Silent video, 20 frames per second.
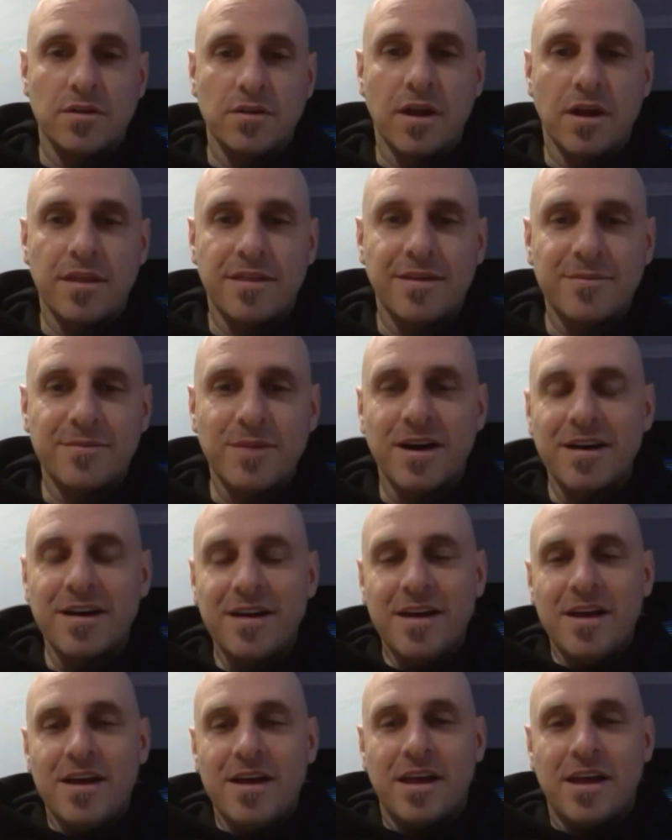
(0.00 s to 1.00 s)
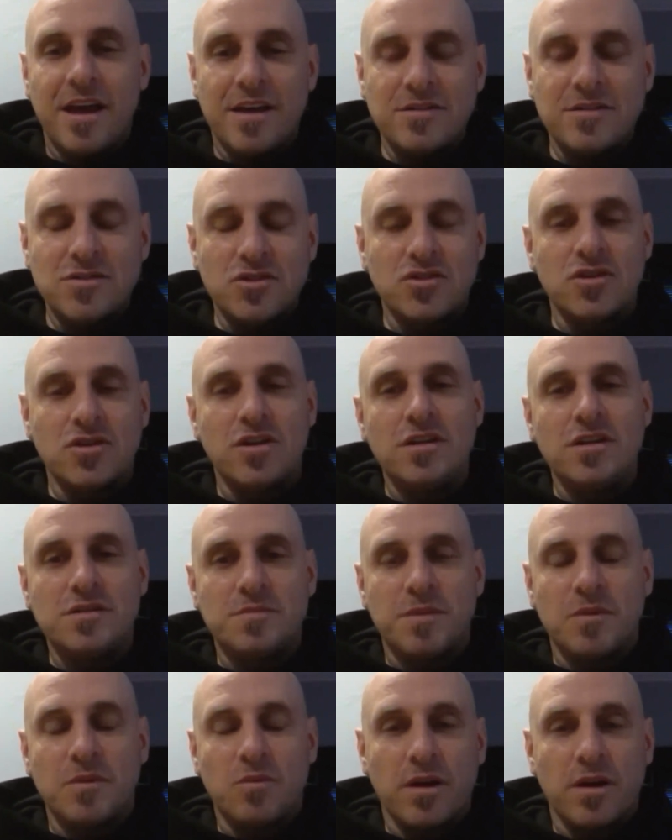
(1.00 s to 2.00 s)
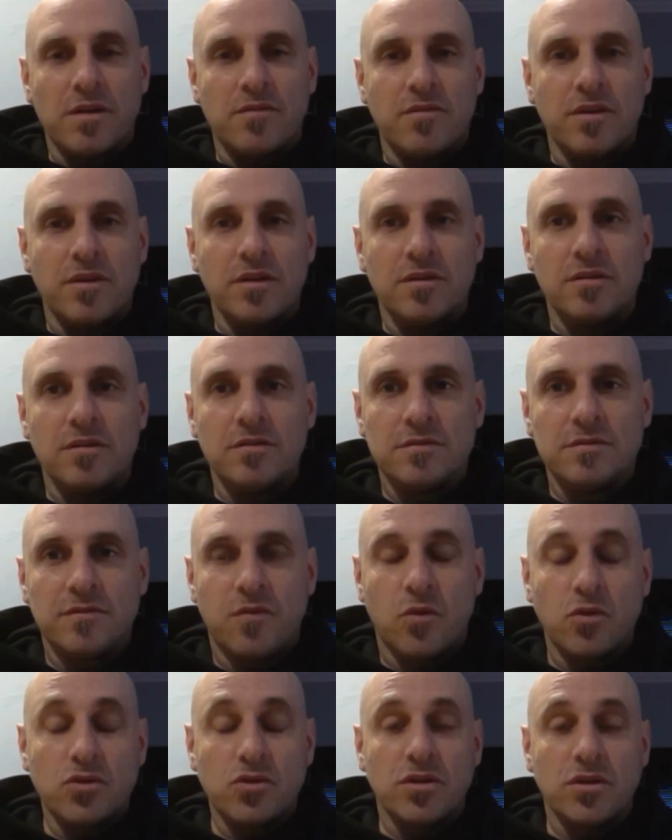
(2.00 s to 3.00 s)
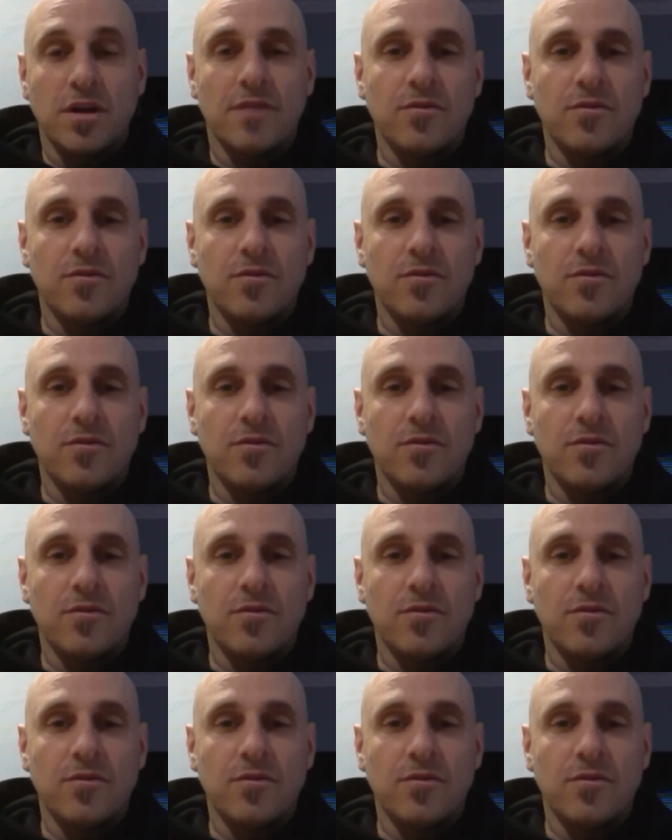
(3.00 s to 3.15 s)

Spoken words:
You know, I think my cancer journey has been one of real fortune.